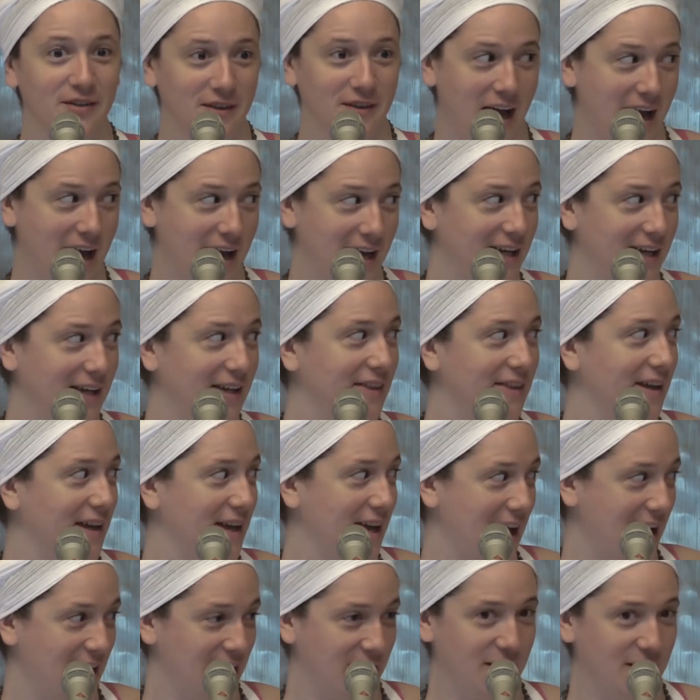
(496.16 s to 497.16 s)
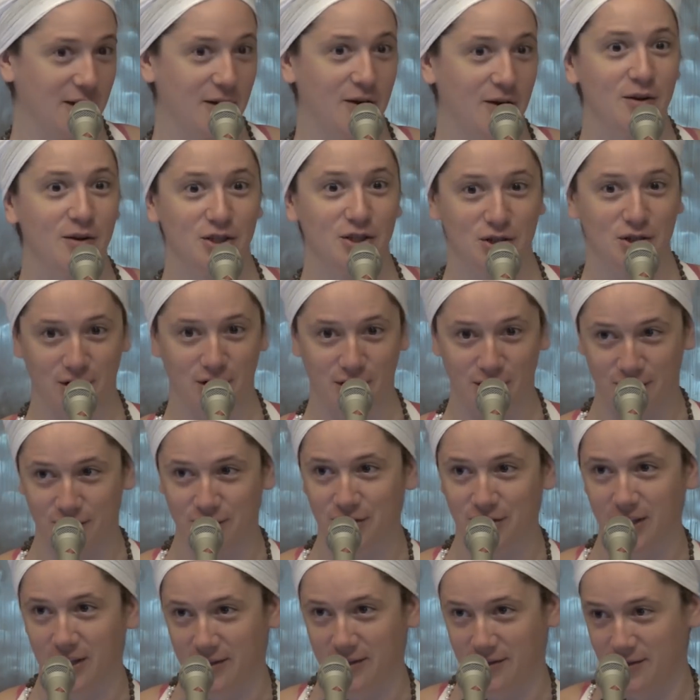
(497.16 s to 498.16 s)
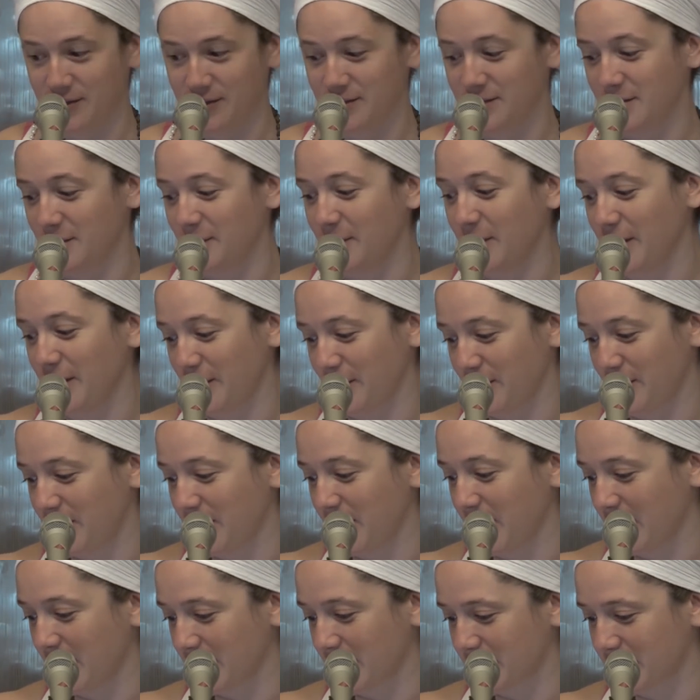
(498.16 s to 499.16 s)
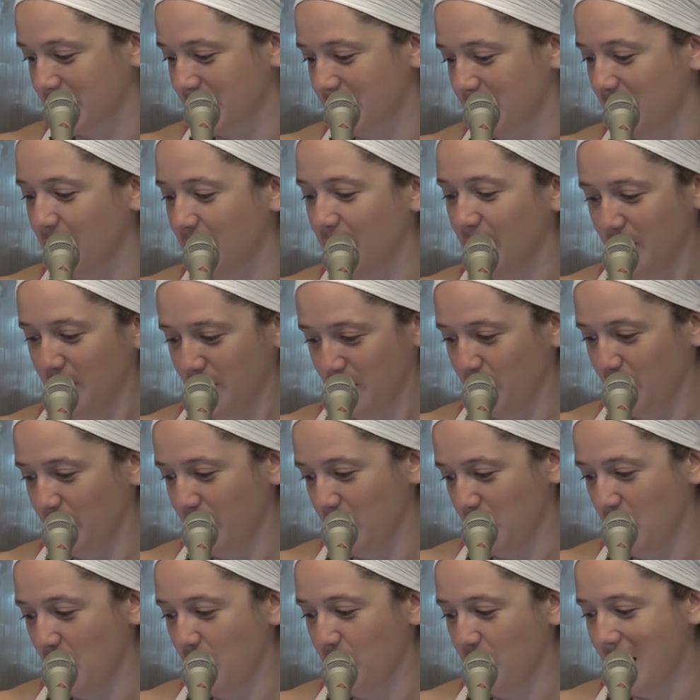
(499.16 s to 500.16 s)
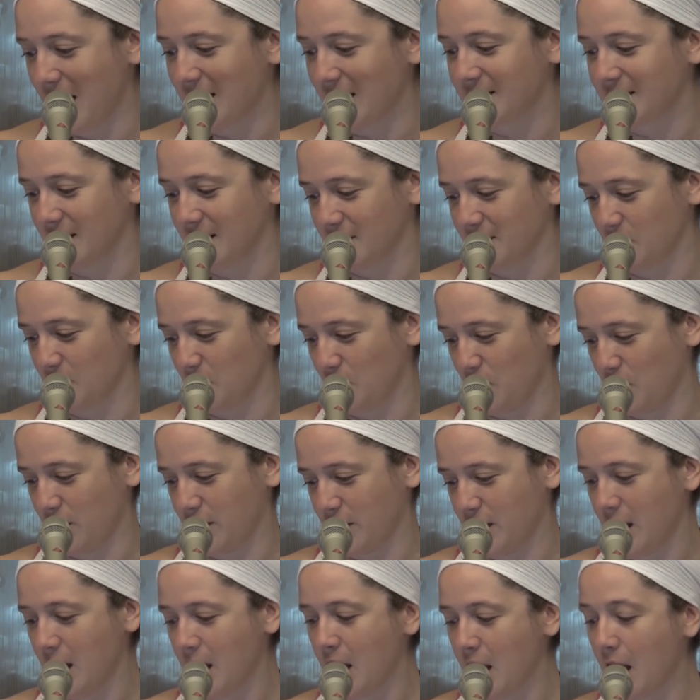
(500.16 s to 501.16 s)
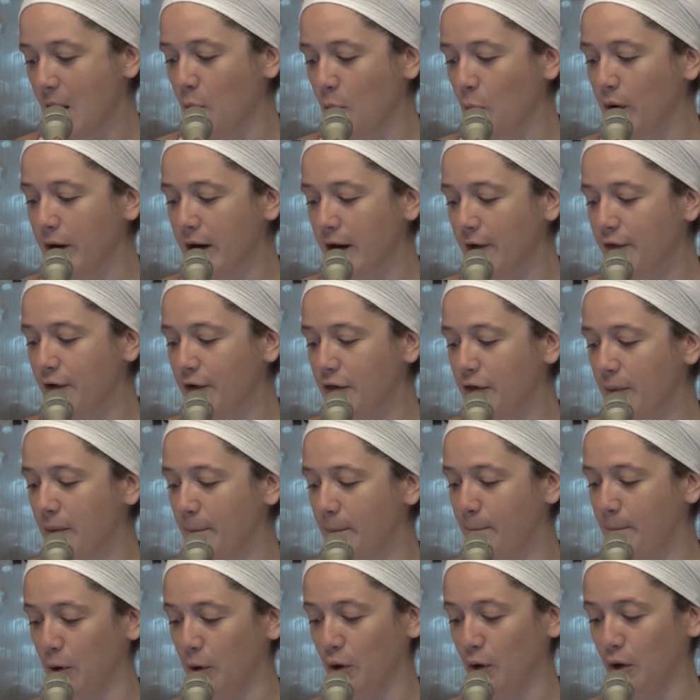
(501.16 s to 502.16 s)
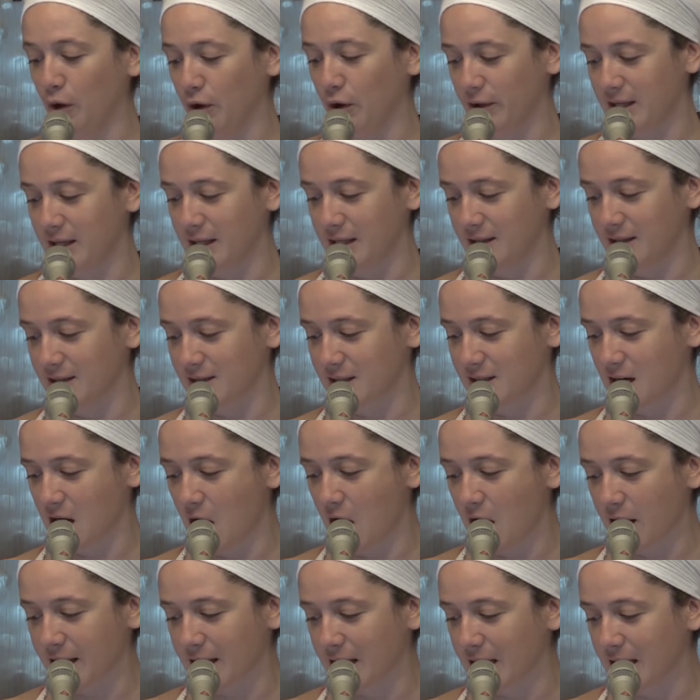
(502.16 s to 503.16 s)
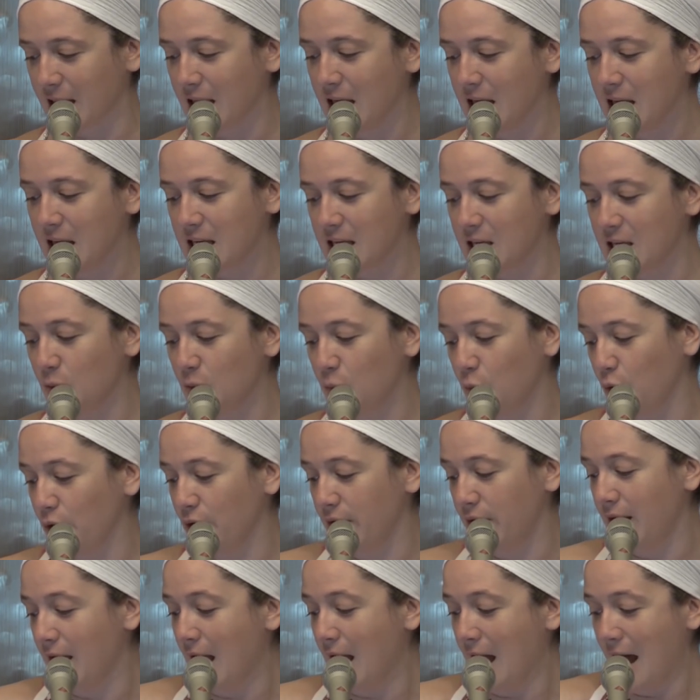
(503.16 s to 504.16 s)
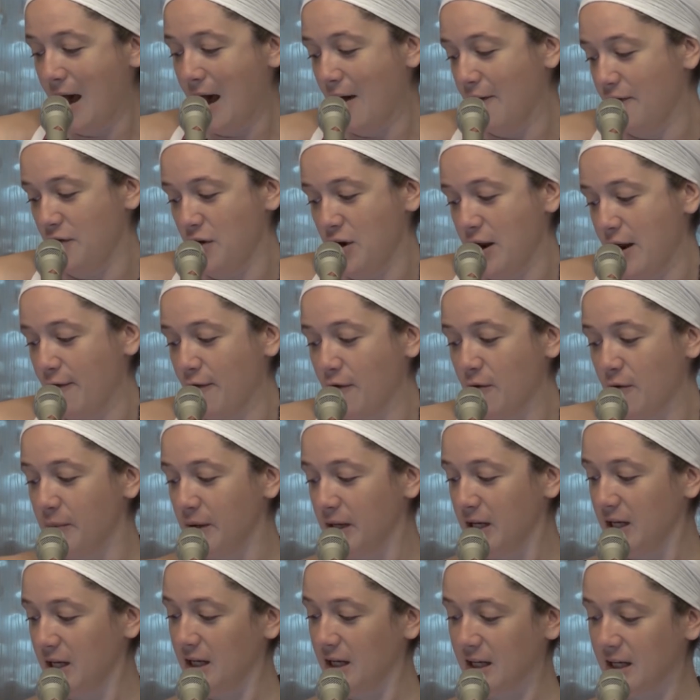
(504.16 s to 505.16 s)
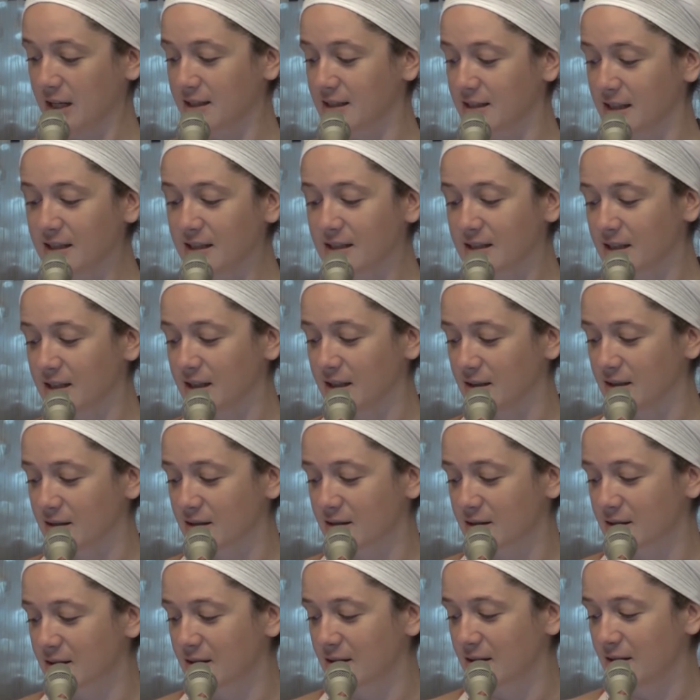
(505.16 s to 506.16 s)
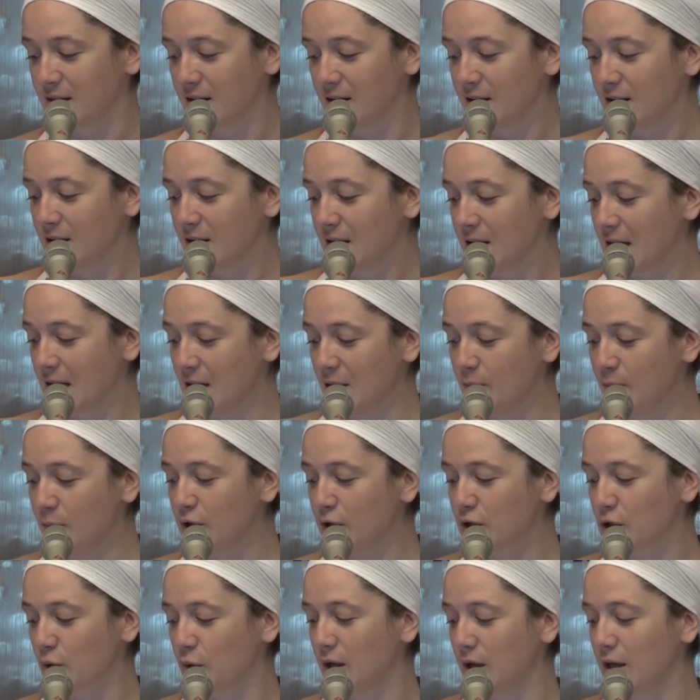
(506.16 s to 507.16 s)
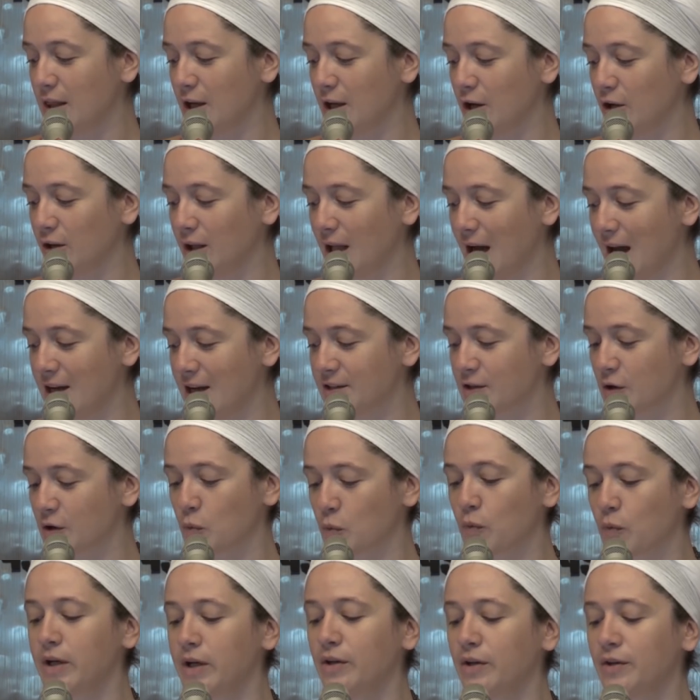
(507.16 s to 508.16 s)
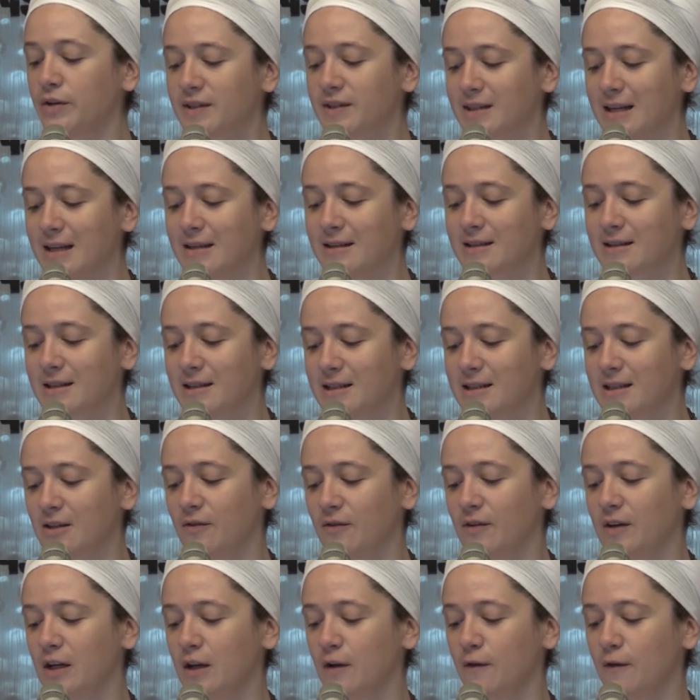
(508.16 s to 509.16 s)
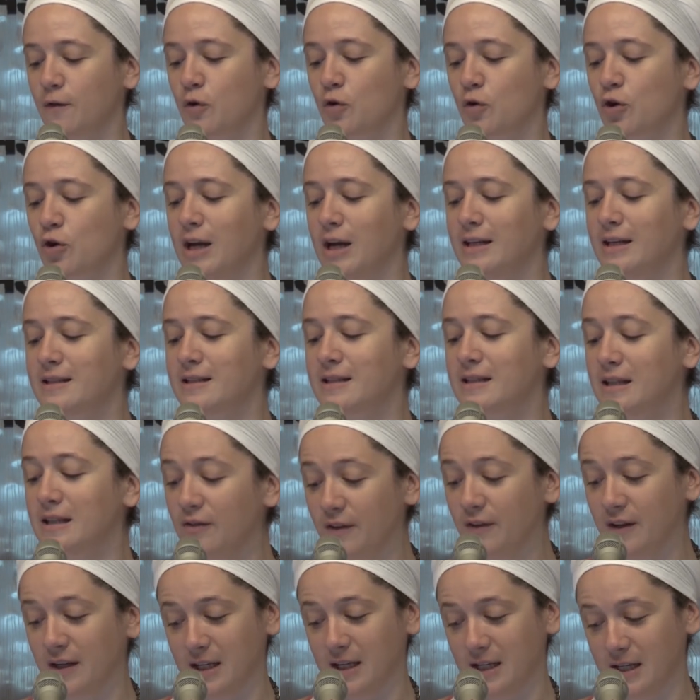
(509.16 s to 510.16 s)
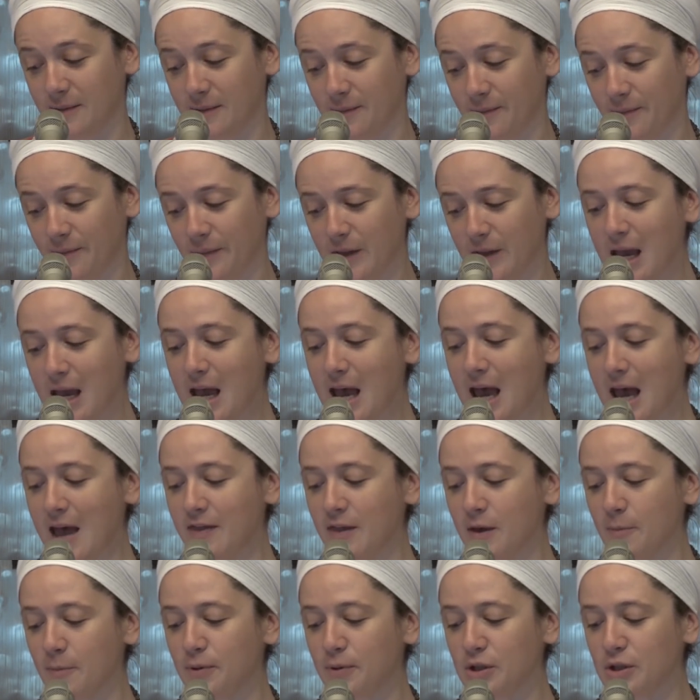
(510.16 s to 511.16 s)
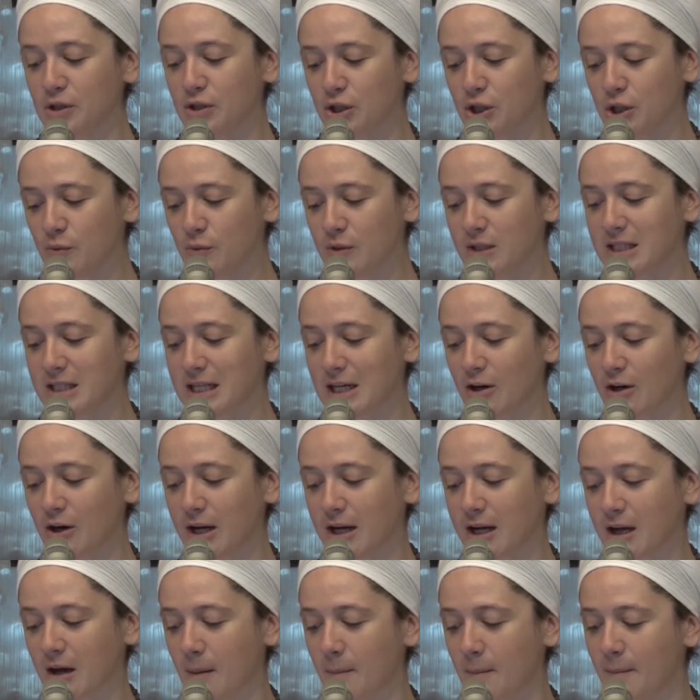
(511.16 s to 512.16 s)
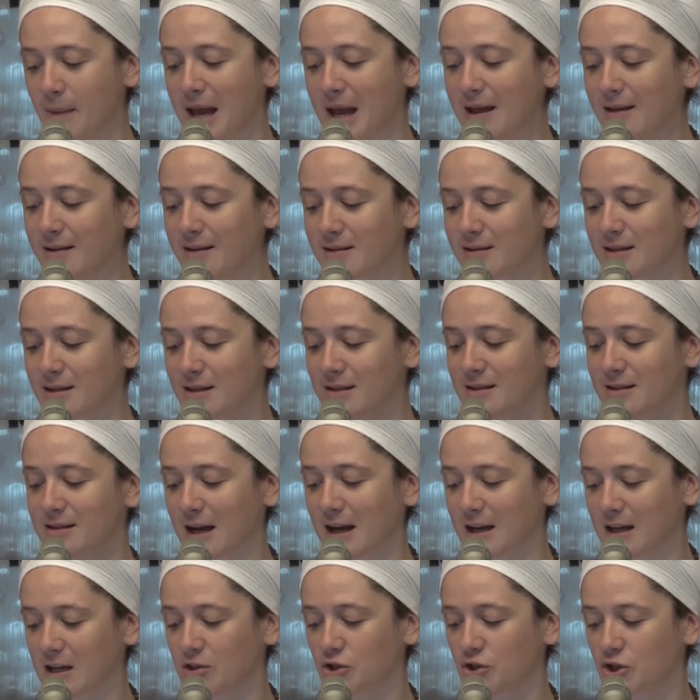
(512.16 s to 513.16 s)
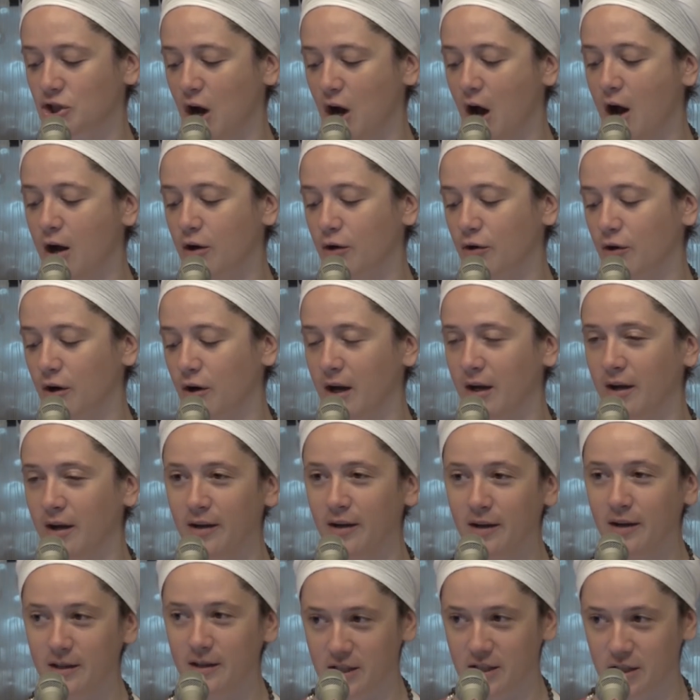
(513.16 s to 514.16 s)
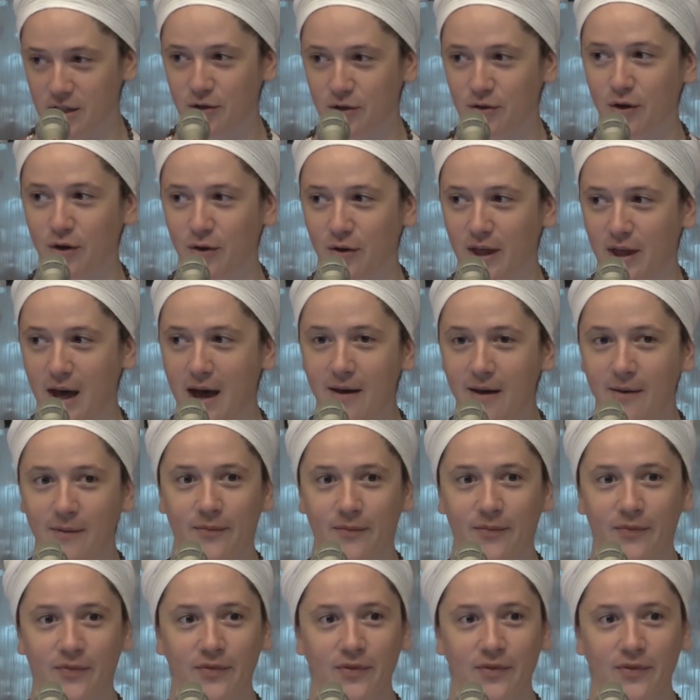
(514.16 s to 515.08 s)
i.e. the Catholic Church and some other things. So we know that doesn't work. And whatever the bull he is talking, he would have never been in existence. In between there lies a real sensitivity of creativity. And the pituitary commands the second chakra. Did you know that?